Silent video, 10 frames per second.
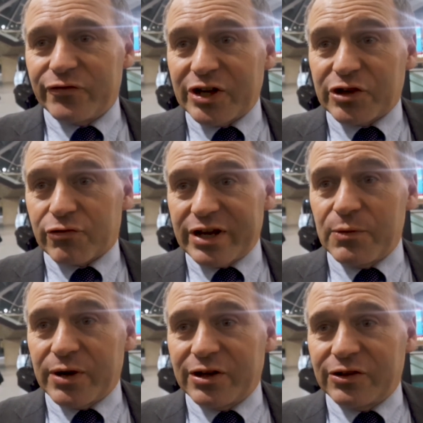victory,
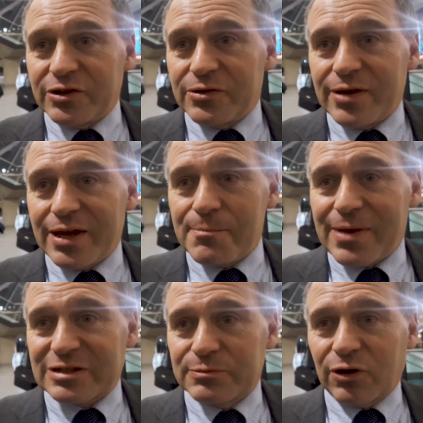and we can do
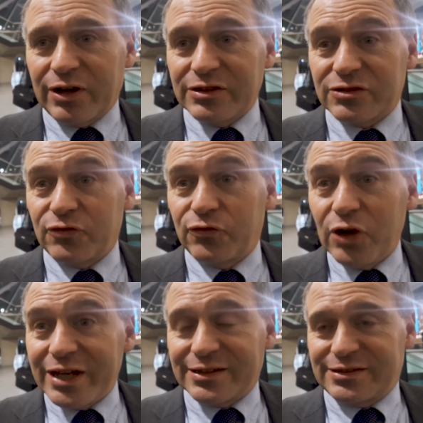impacts modelling that is
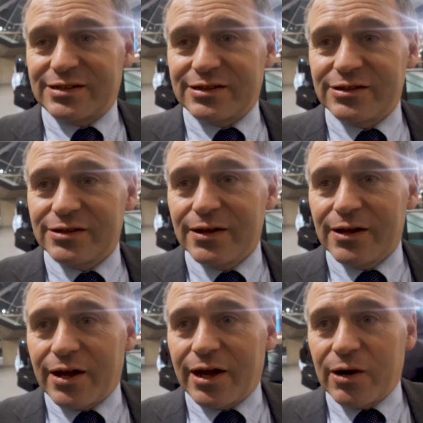fully consistent
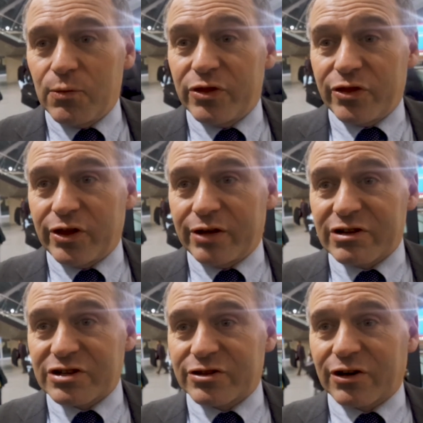with the
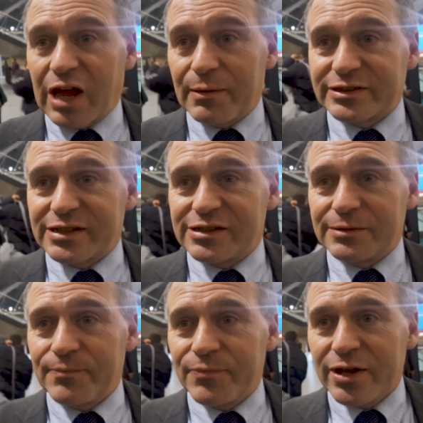rest of the climate
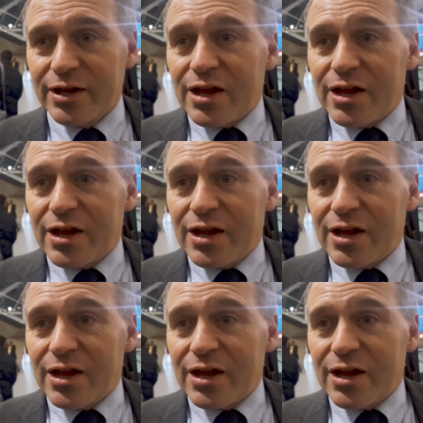system.